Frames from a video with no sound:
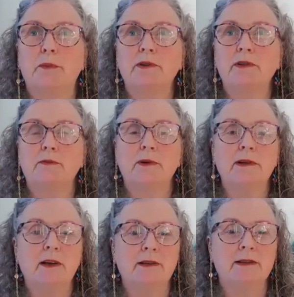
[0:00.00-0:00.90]
but
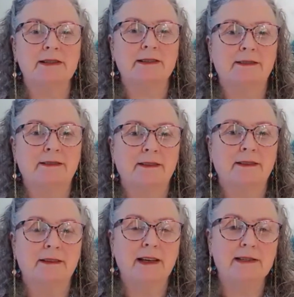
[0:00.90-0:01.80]
why not?
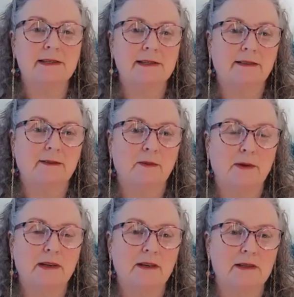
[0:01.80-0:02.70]
Yes,
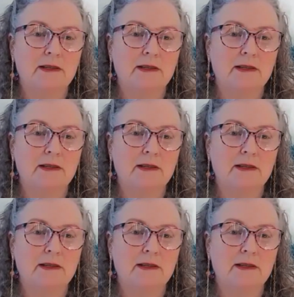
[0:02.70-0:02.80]
why not?